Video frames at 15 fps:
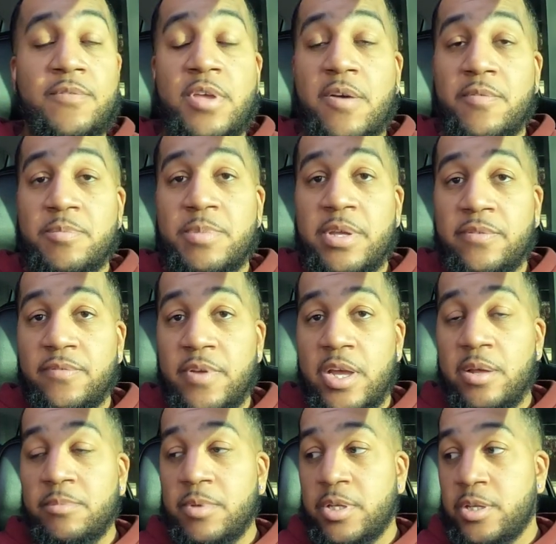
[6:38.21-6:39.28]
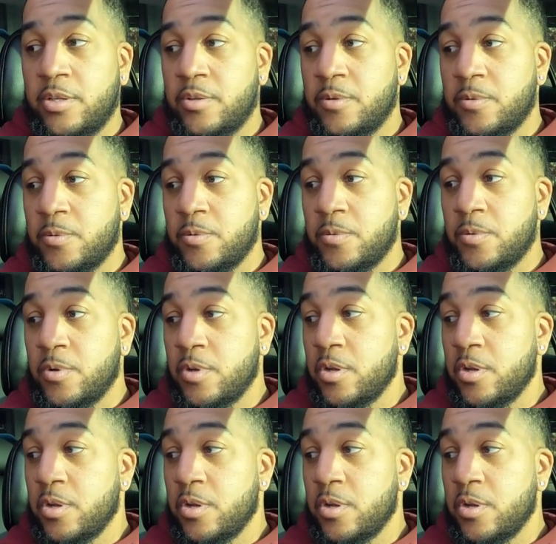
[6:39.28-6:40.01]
you have a big family, you